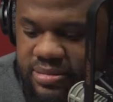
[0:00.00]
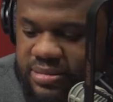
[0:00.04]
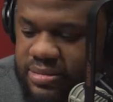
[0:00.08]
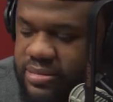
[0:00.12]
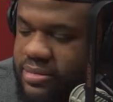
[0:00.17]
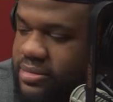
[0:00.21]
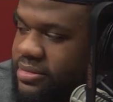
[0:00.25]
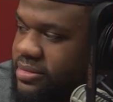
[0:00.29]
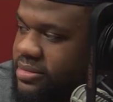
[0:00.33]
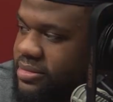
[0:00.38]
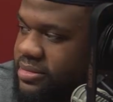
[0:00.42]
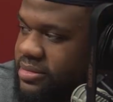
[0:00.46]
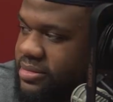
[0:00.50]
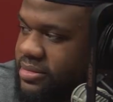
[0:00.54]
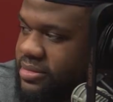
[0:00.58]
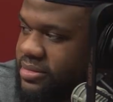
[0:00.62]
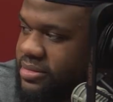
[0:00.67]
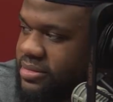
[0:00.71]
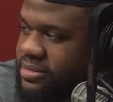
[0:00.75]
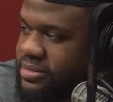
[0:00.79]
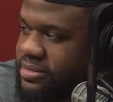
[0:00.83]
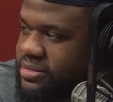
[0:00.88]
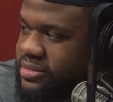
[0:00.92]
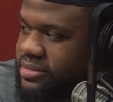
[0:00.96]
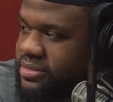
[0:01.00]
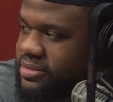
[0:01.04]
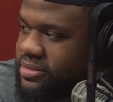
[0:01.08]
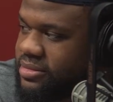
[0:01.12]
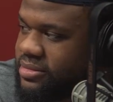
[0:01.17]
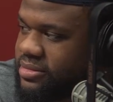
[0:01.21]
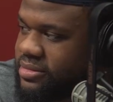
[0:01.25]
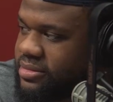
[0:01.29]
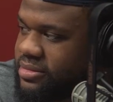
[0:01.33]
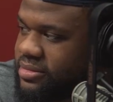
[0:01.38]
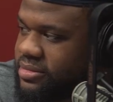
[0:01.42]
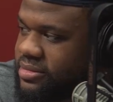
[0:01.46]

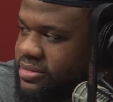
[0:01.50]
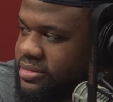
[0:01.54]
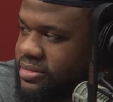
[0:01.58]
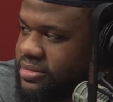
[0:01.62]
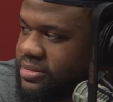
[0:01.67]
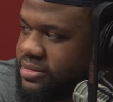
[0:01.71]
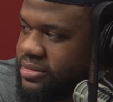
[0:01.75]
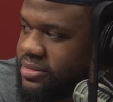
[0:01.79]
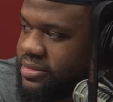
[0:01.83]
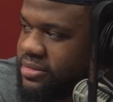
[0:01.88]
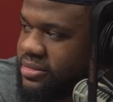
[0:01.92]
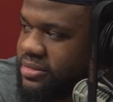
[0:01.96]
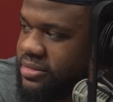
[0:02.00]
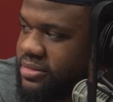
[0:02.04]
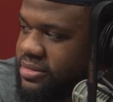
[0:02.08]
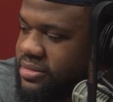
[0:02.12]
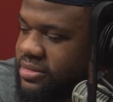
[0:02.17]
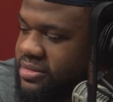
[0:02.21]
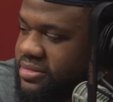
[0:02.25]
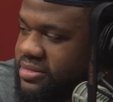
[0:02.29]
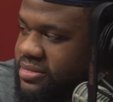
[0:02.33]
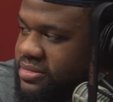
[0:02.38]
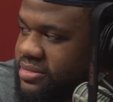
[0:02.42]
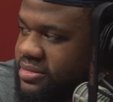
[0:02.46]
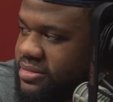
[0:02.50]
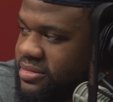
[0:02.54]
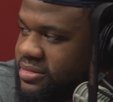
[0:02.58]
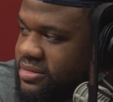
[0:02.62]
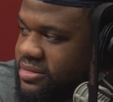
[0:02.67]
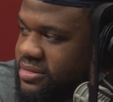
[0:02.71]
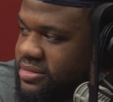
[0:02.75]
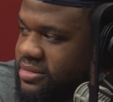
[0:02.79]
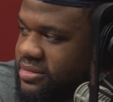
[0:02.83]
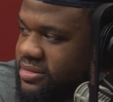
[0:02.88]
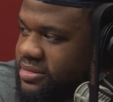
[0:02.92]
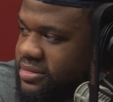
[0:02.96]

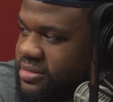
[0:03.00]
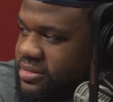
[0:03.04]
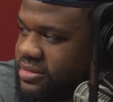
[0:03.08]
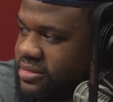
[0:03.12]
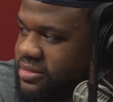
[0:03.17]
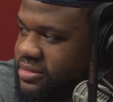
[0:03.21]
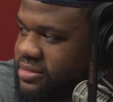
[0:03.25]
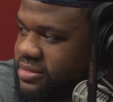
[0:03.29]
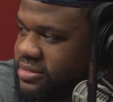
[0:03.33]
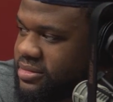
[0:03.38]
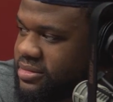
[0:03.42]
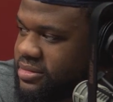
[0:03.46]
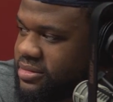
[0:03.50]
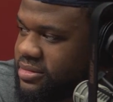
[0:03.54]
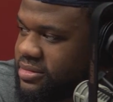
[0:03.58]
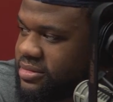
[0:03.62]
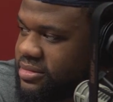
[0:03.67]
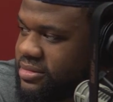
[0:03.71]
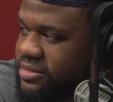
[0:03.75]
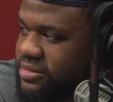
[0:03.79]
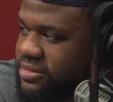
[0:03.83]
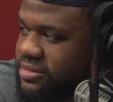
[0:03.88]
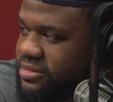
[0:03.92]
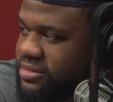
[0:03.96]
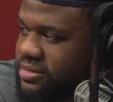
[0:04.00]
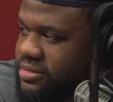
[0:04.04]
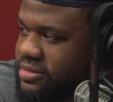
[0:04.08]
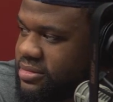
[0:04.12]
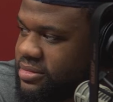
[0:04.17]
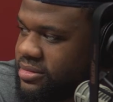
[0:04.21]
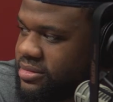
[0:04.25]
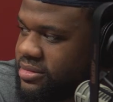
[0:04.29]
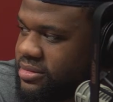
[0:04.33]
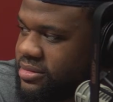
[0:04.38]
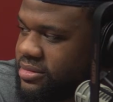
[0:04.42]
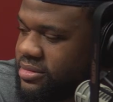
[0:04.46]

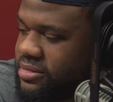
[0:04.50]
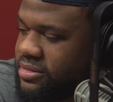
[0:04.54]
This person isn't speaking.